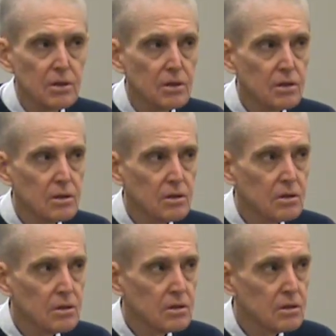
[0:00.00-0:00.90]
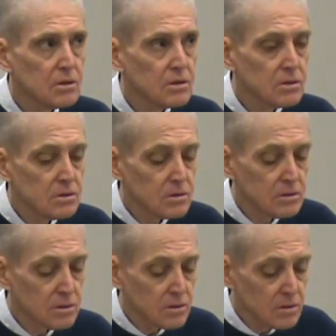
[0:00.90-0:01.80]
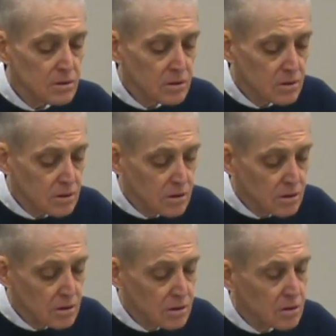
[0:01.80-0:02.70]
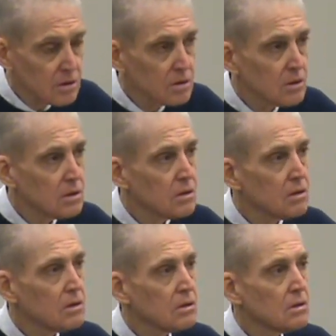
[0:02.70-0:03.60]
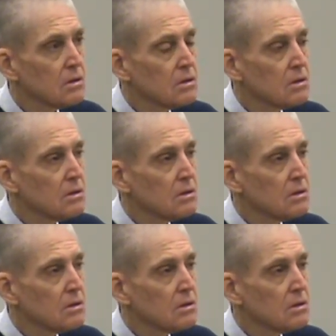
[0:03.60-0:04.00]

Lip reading: [no speech]